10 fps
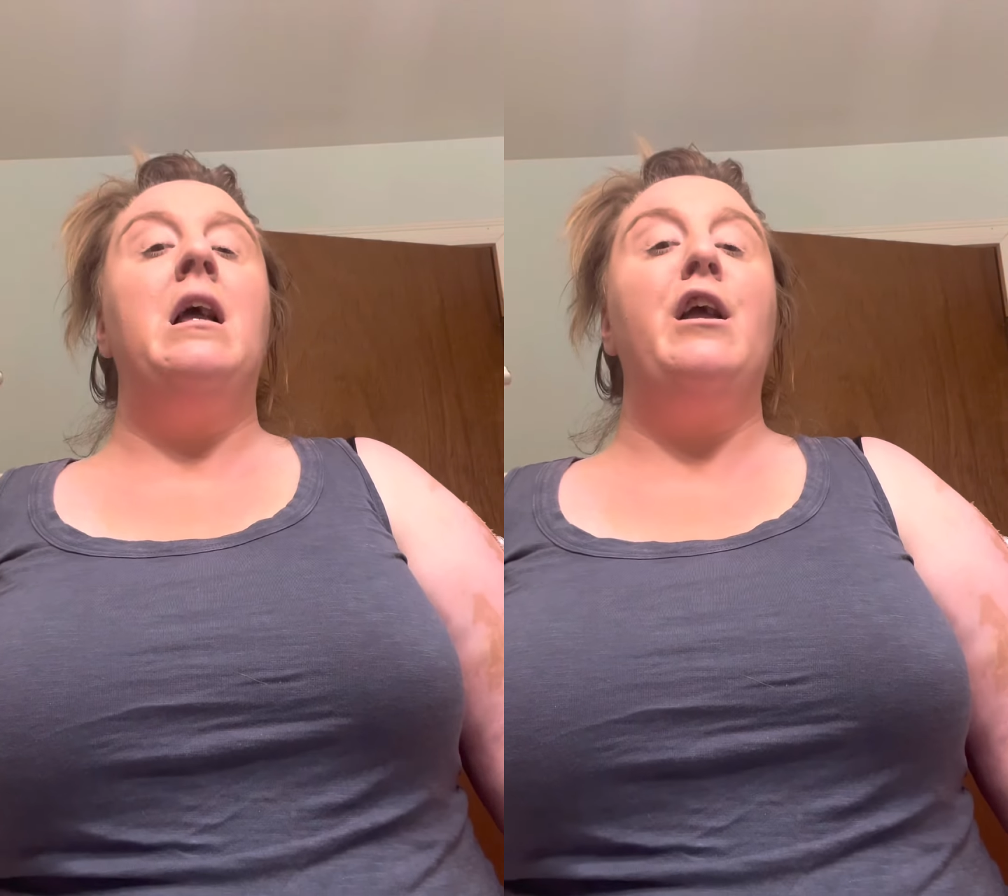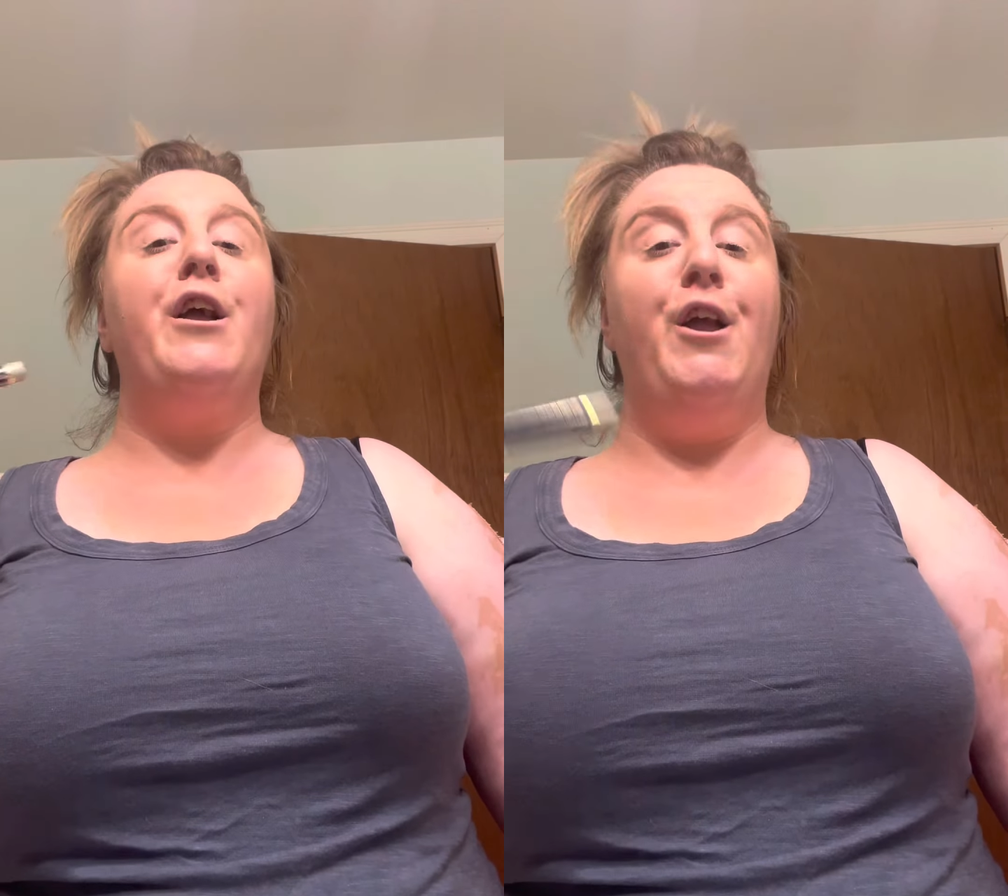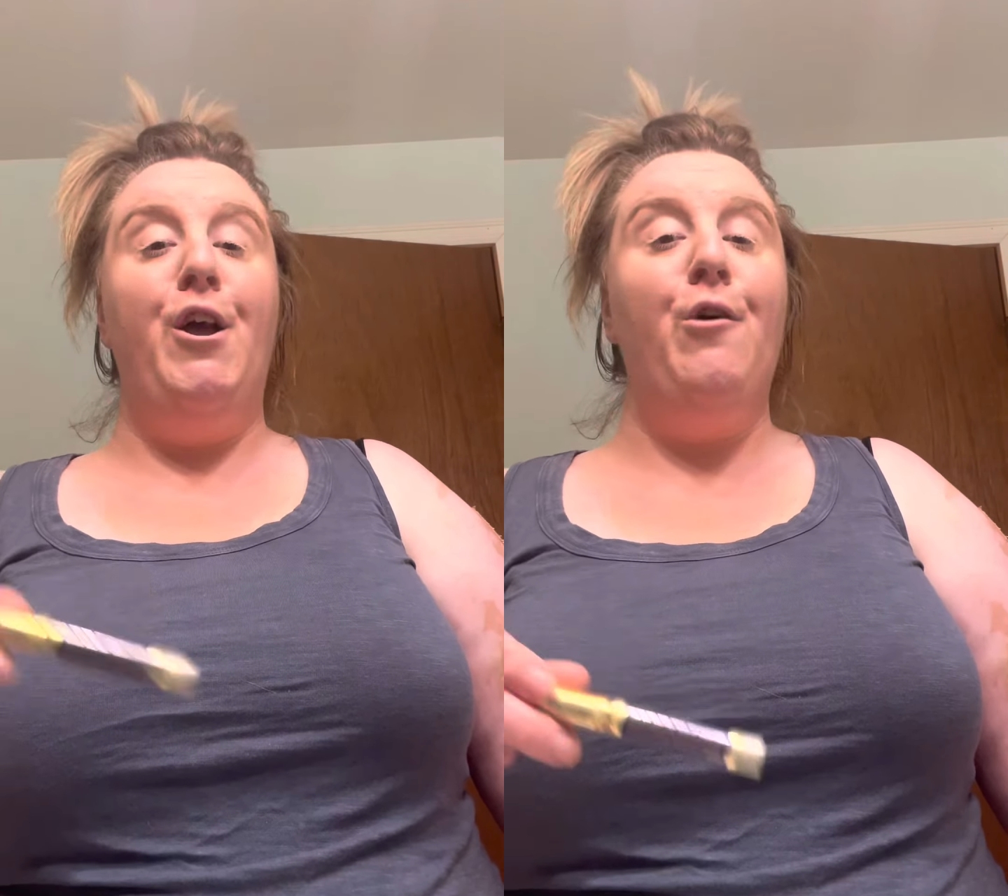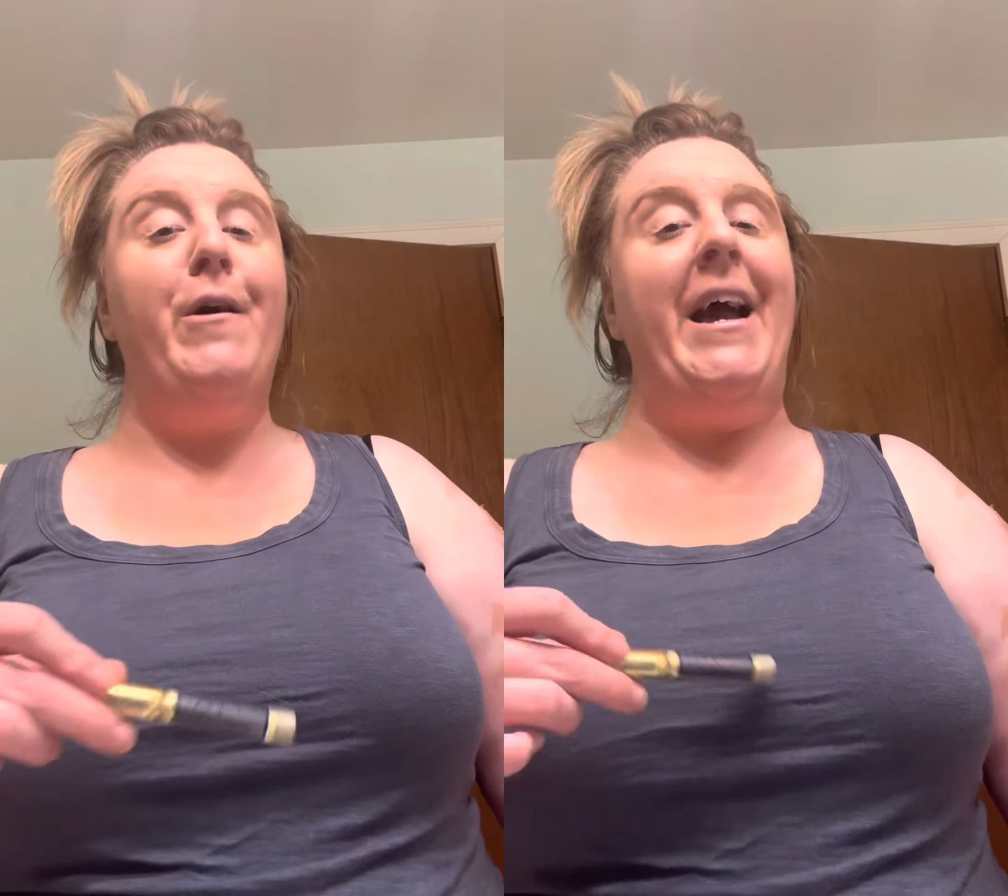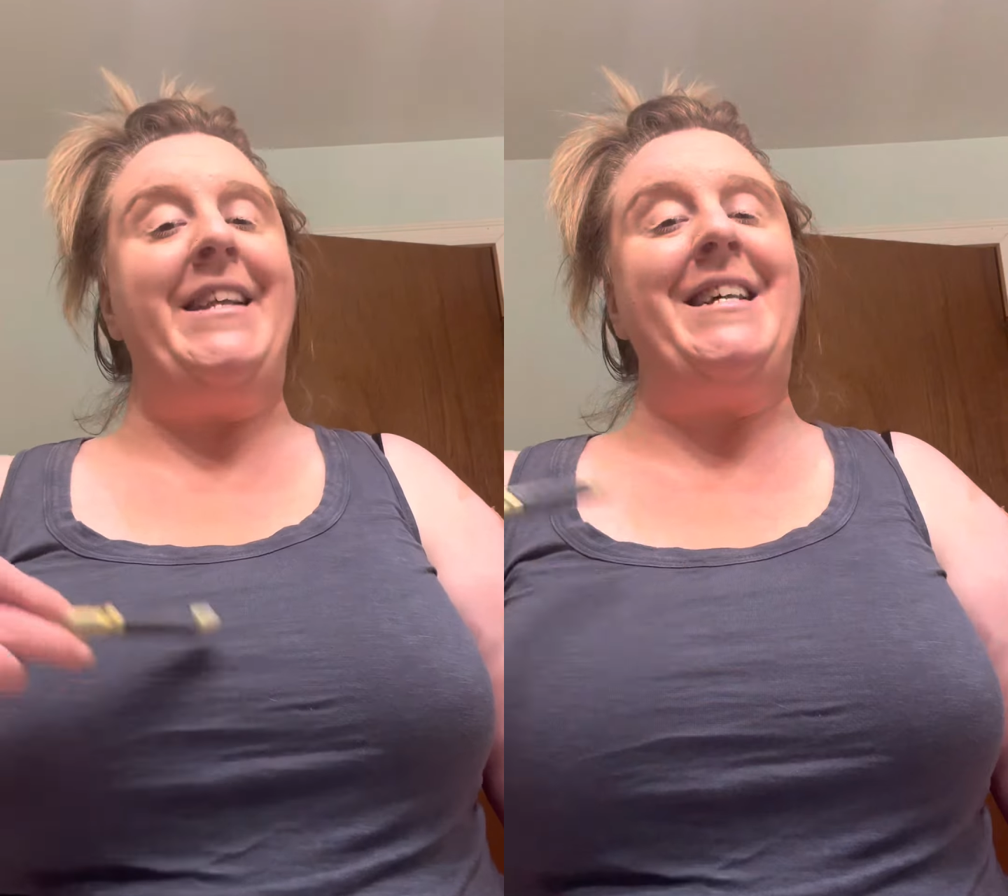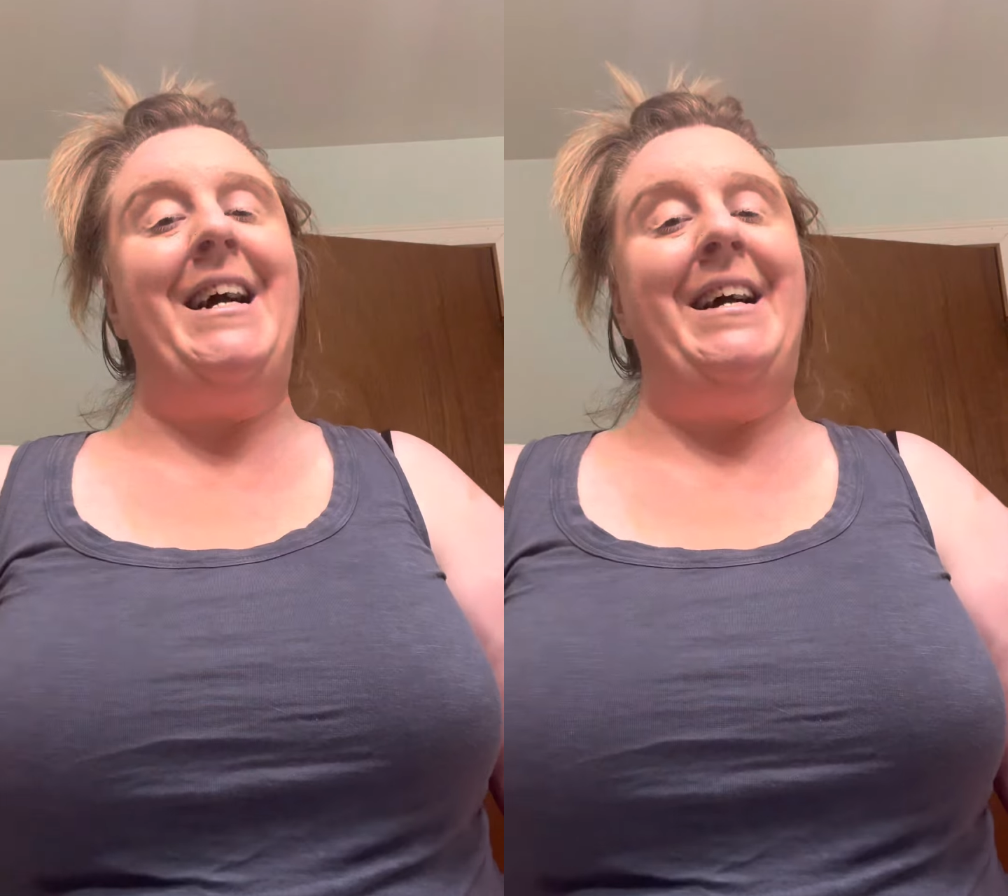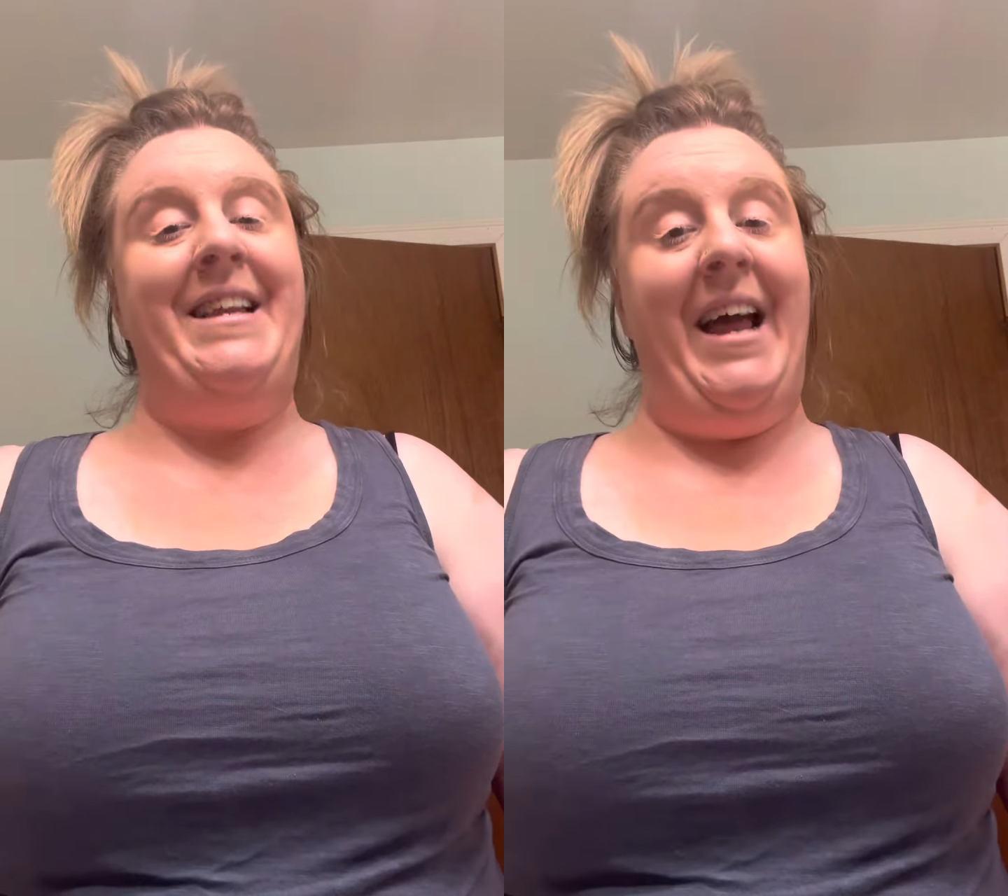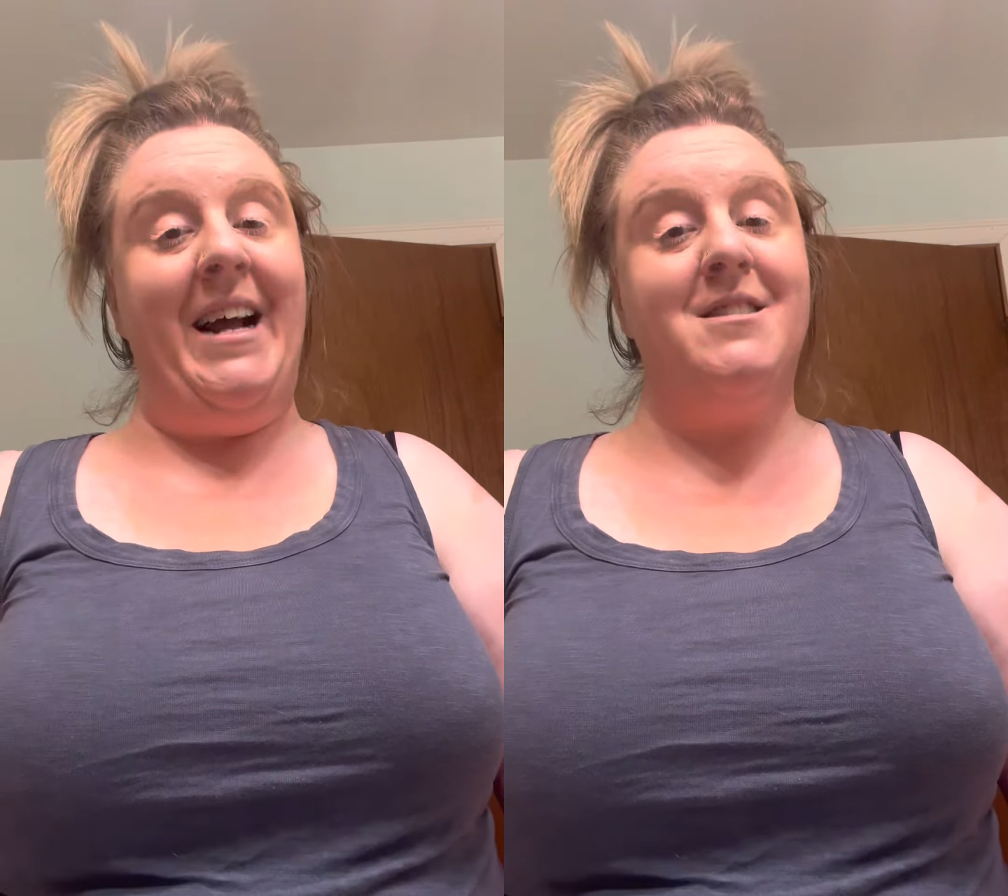you get an
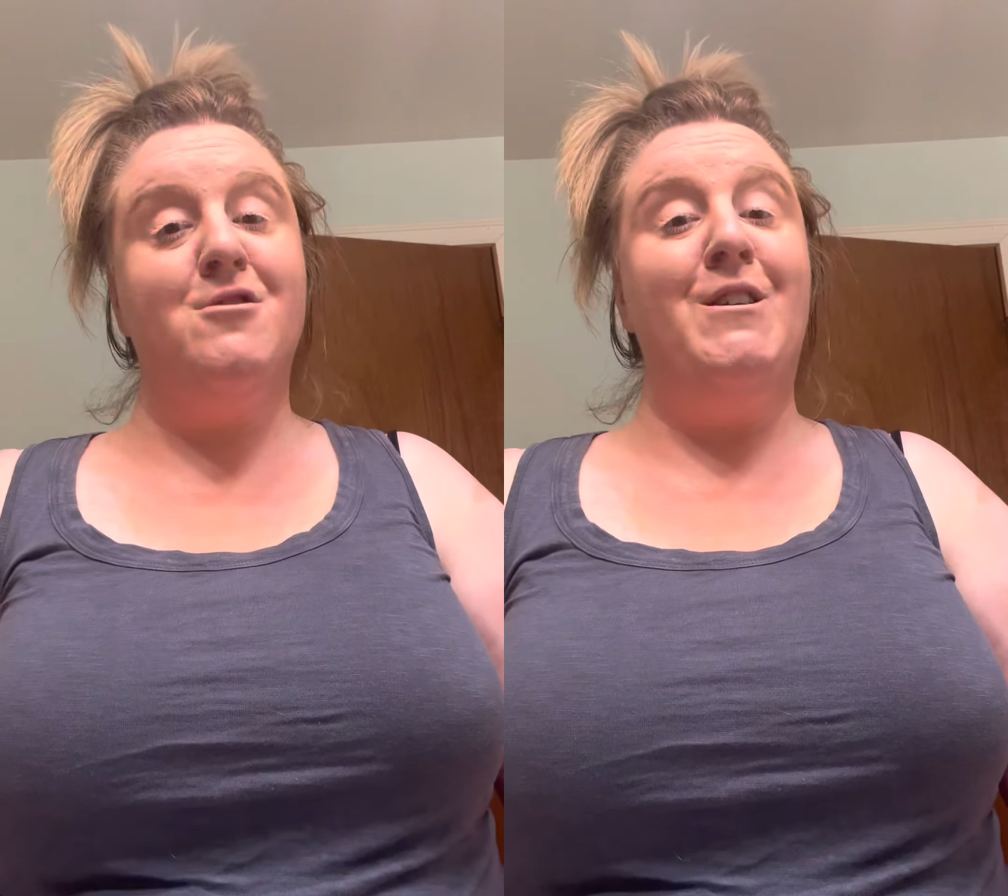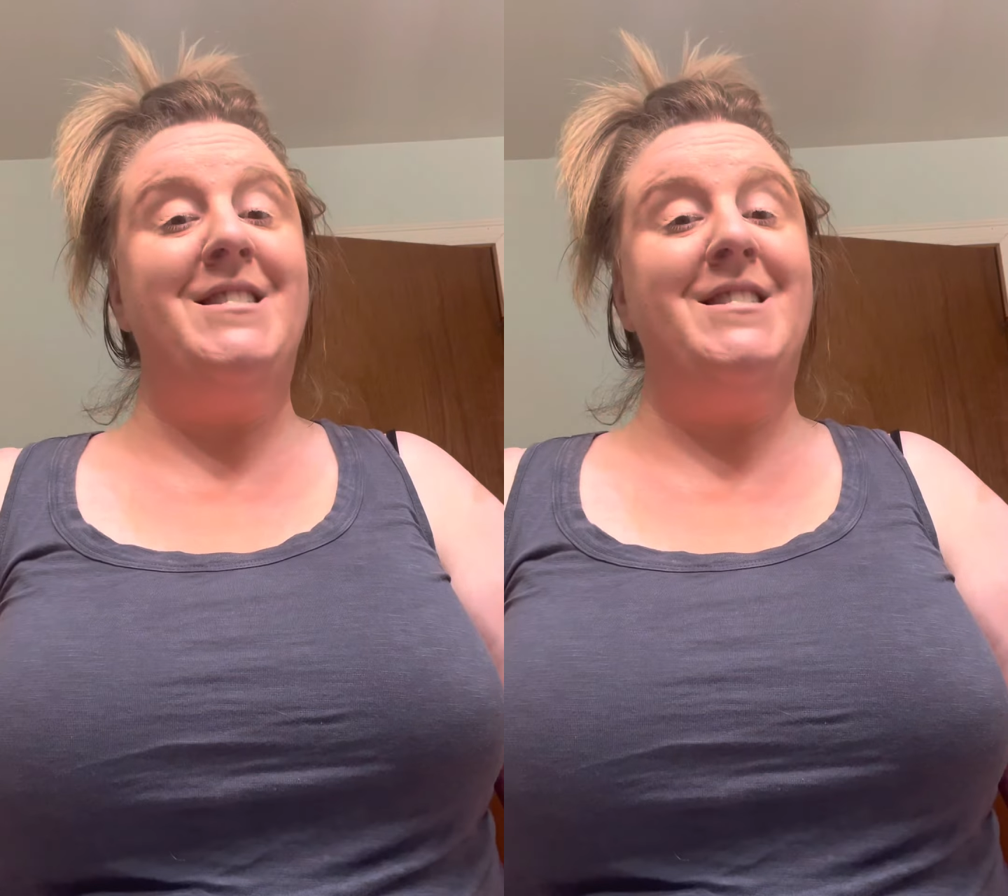extra